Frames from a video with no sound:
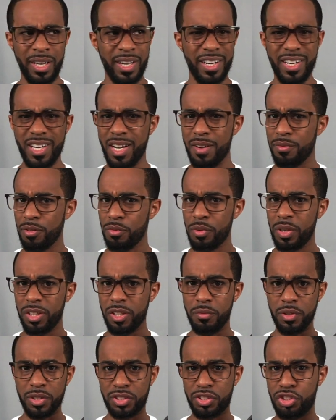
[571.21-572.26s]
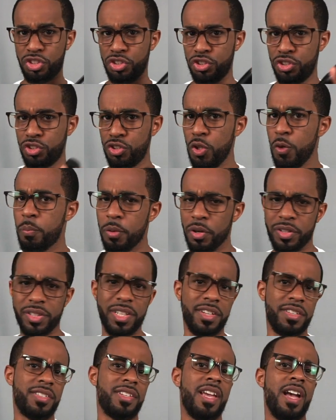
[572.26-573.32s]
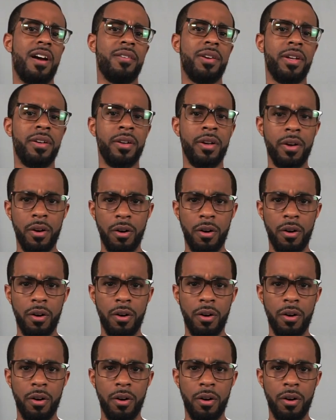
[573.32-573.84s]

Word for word: never really was super discounted